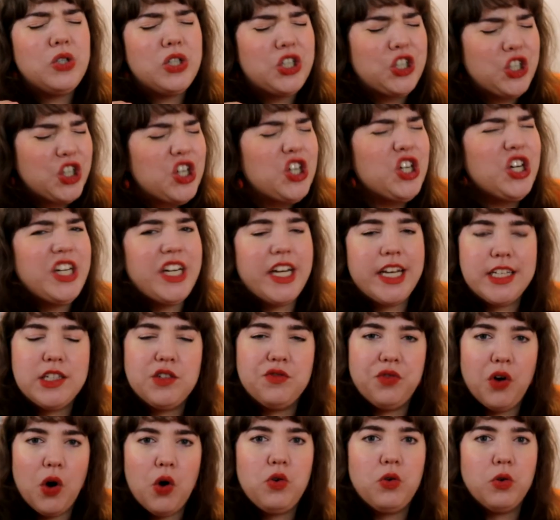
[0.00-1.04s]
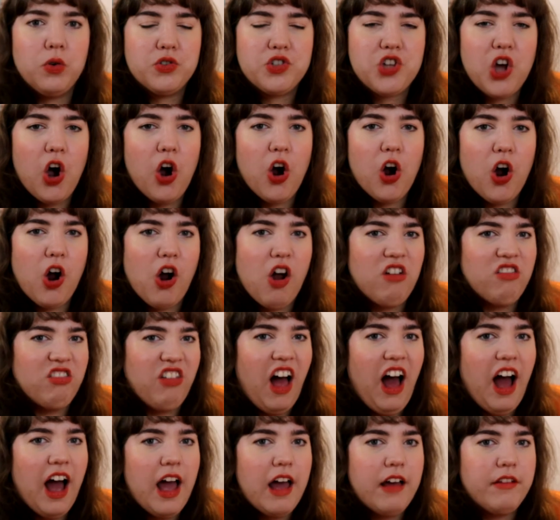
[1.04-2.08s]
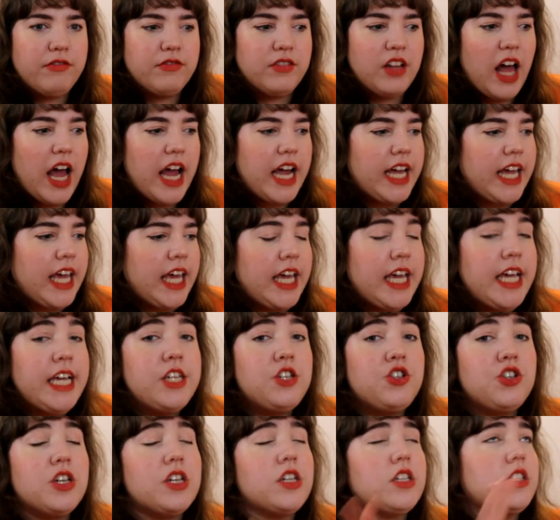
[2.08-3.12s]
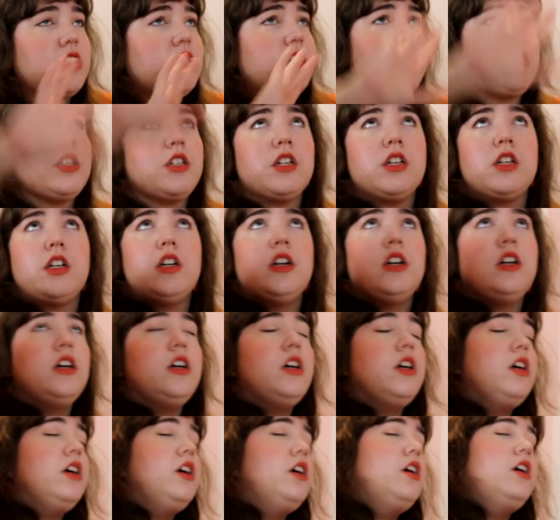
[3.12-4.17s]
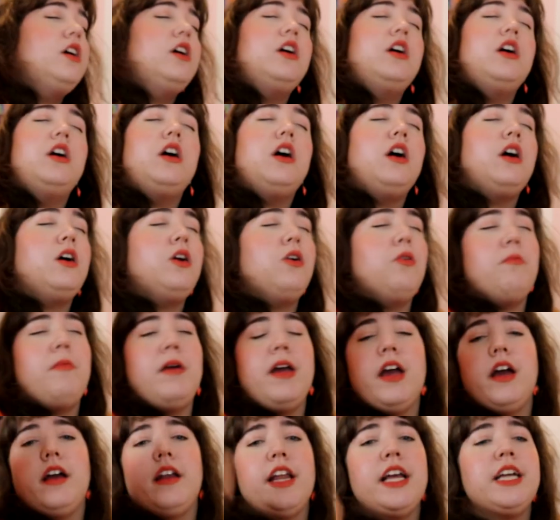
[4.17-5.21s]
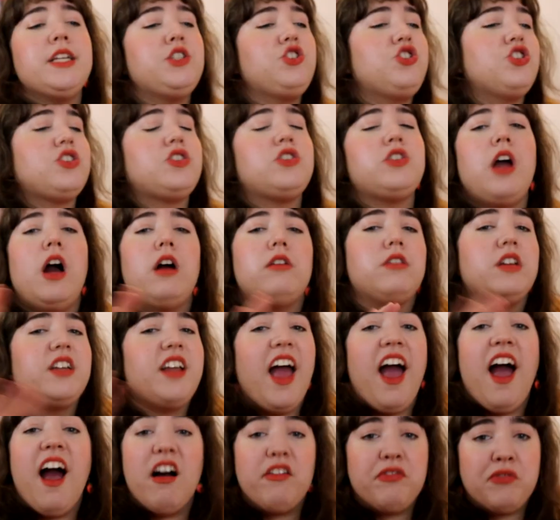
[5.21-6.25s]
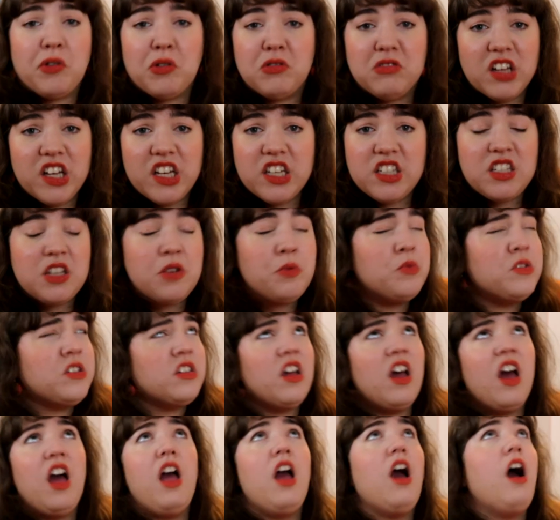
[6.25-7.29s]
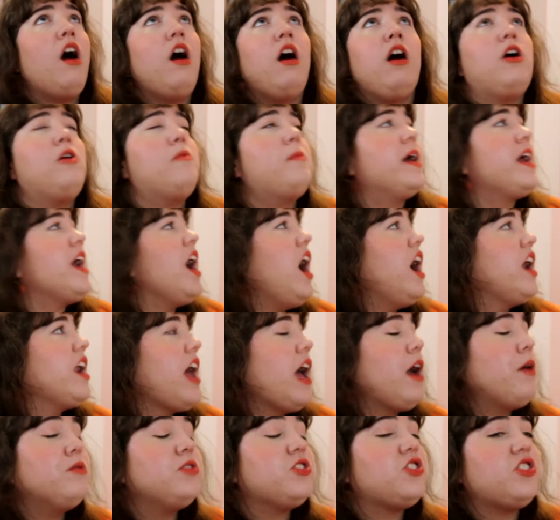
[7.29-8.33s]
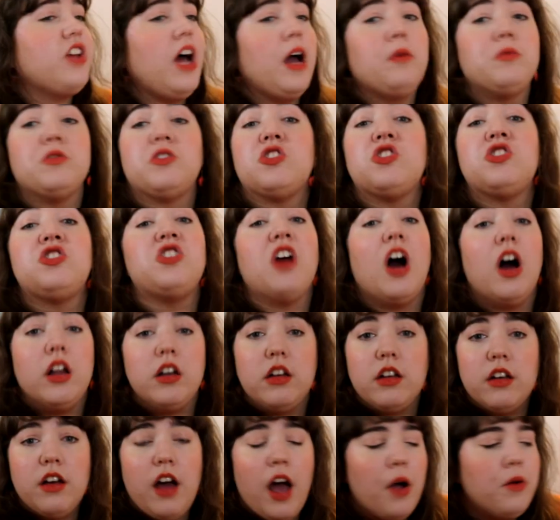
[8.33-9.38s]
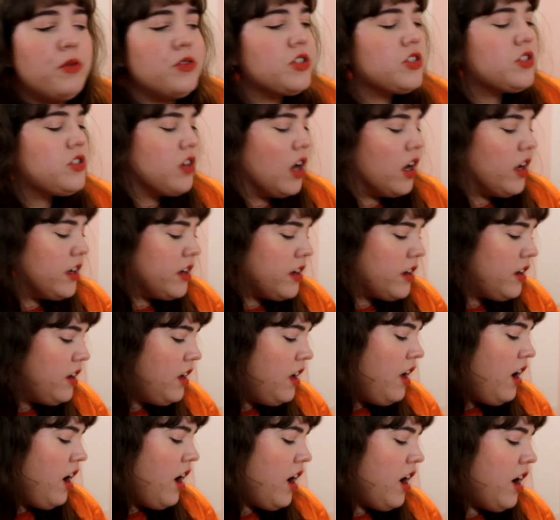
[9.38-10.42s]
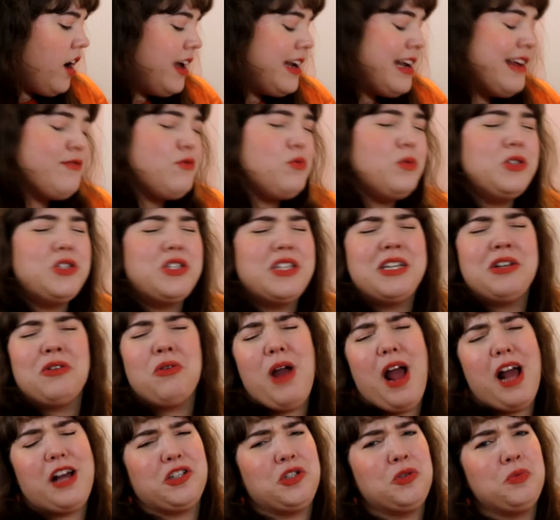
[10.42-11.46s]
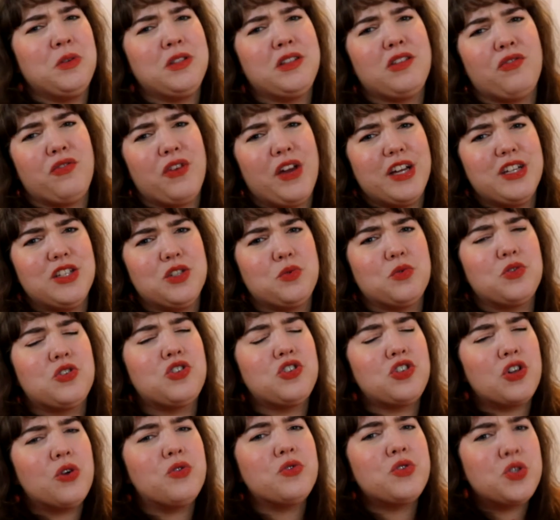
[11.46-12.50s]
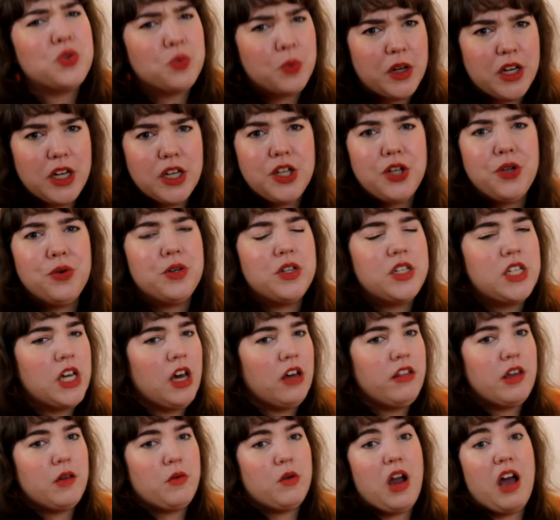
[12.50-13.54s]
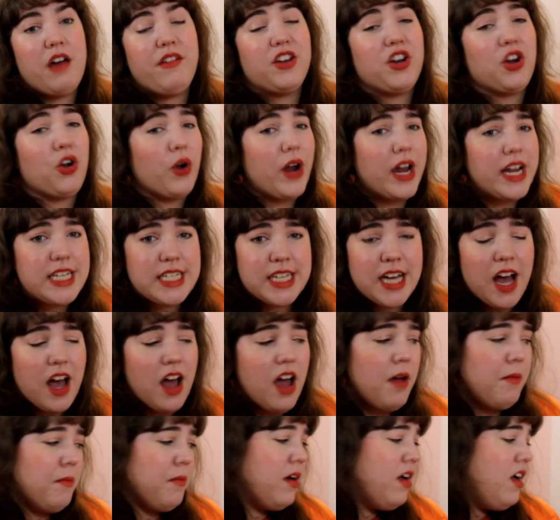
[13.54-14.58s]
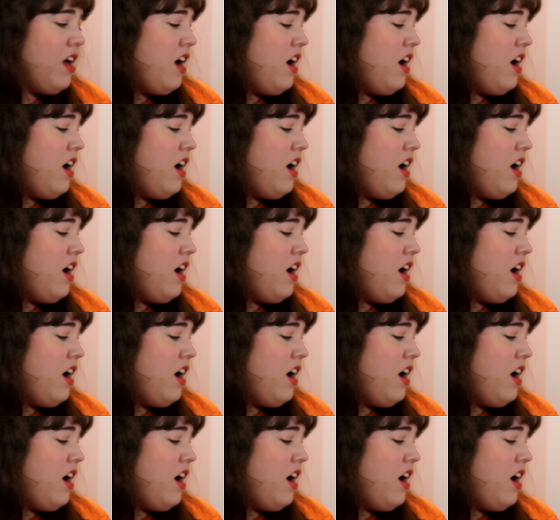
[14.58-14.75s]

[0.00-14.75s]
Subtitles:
good his vocals are live. Like, he just, oh man, it just sounded effortless. It was, oh my god, I was stunned. I was stunned. And everyone's interaction with the fans was so sweet. You could tell they were having a great time.